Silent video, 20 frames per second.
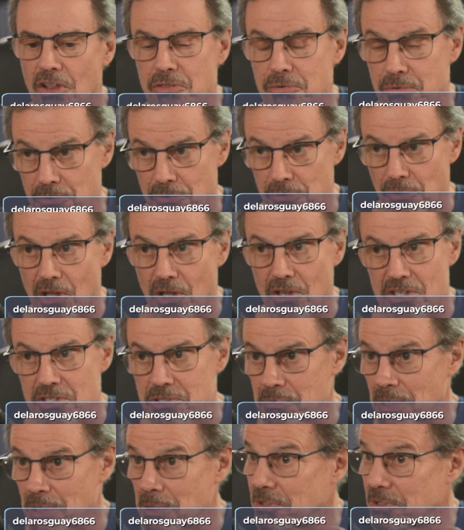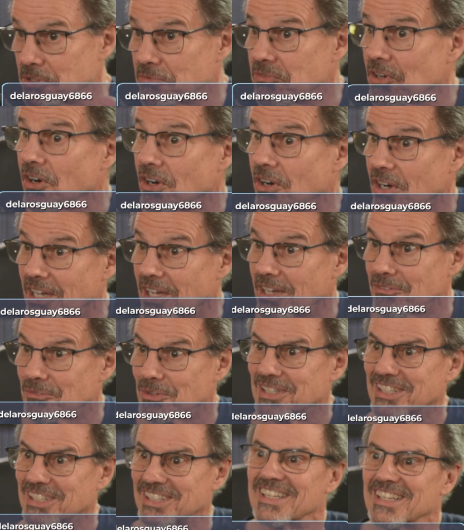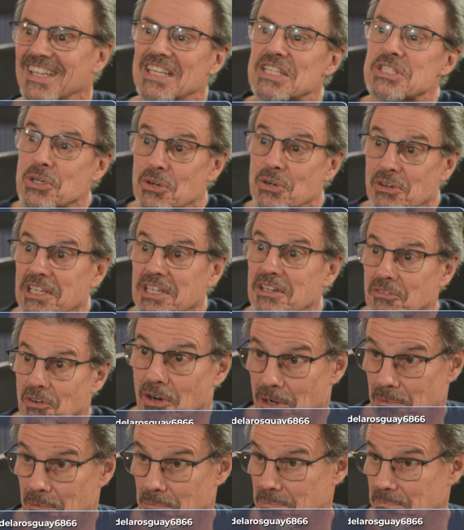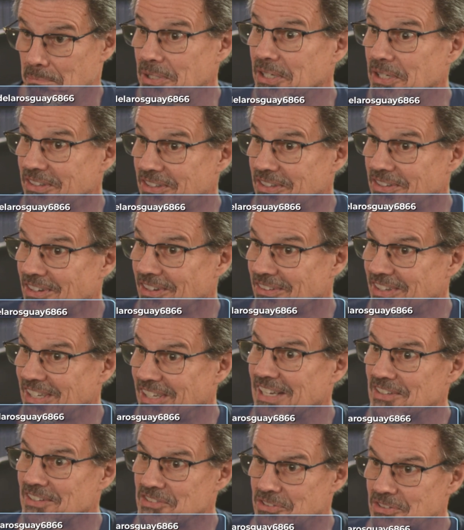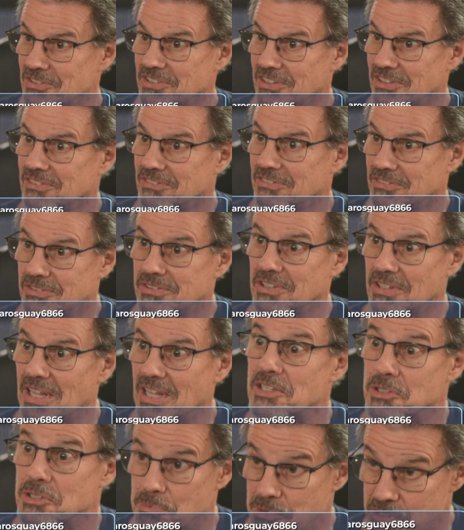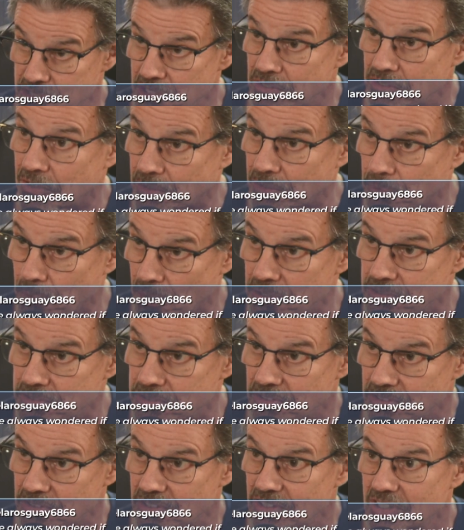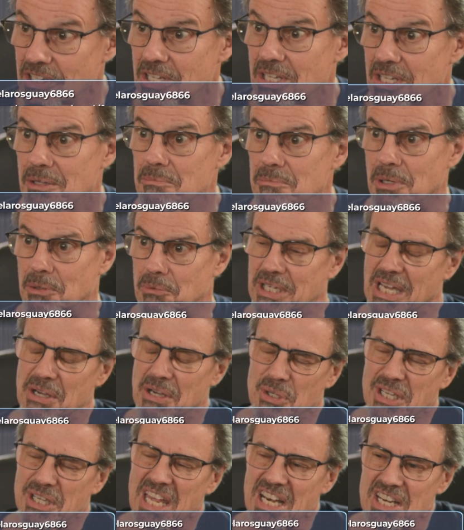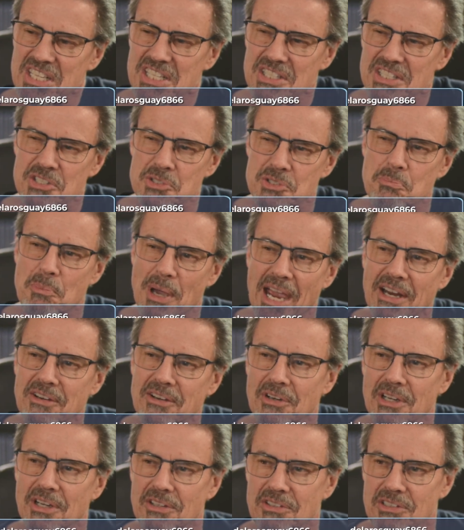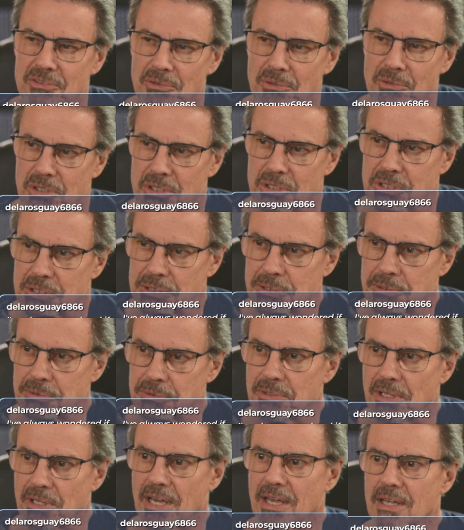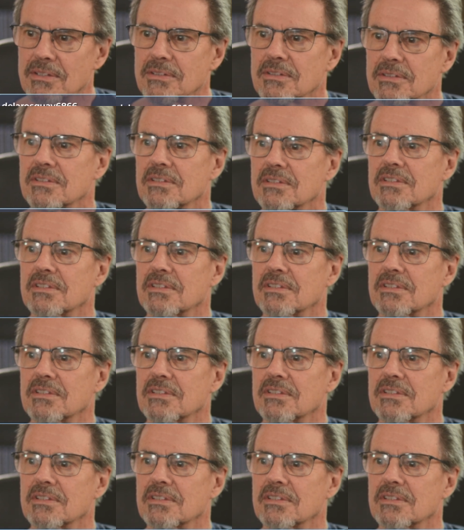gone through all this, maybe at the very end, we can sort of our opinion on the answer to that specific question. But we kind of need this background in order to do that.